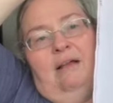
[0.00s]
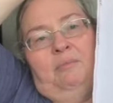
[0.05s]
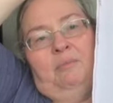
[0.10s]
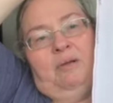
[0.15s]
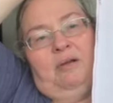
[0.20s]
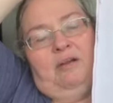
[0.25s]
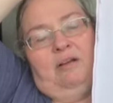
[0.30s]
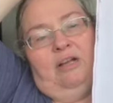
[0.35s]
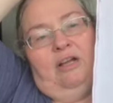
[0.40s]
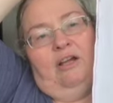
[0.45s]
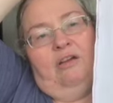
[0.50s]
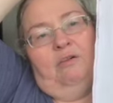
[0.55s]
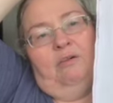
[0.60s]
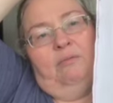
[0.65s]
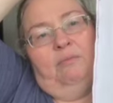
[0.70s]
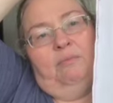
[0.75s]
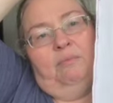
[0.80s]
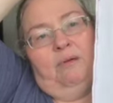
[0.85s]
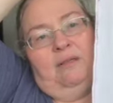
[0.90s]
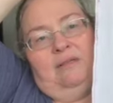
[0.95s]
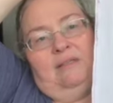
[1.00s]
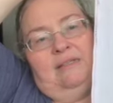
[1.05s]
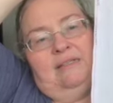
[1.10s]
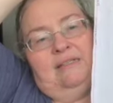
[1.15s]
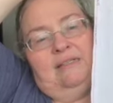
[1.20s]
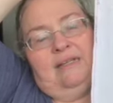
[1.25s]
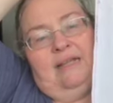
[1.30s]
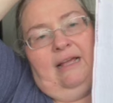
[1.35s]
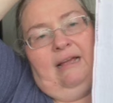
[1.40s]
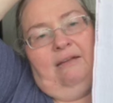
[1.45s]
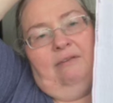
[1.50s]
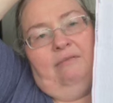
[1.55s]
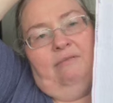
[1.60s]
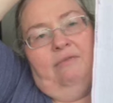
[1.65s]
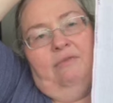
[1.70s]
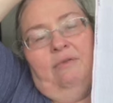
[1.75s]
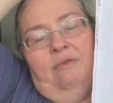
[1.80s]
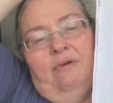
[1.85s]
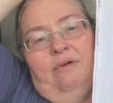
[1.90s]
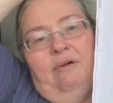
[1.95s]
going to go put this down
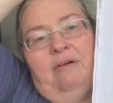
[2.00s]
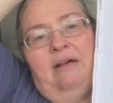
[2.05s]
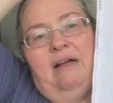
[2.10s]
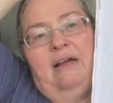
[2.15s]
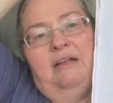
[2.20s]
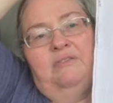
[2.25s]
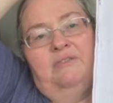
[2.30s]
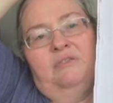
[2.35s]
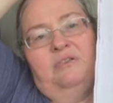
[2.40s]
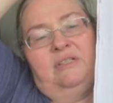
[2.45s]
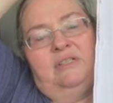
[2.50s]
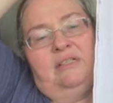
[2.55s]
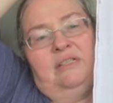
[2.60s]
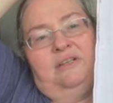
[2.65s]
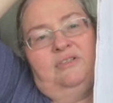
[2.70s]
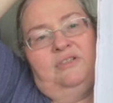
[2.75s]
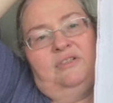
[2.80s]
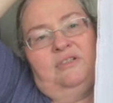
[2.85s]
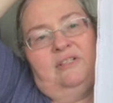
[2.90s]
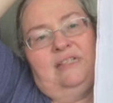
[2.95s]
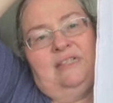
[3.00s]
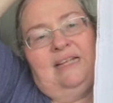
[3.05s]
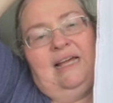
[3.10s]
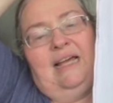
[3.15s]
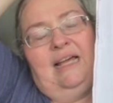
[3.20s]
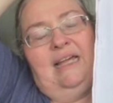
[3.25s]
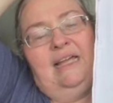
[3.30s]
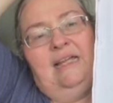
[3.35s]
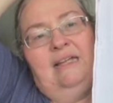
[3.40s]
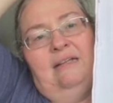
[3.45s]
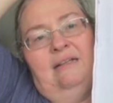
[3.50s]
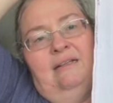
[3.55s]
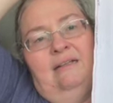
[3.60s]
for 100 stitches a day,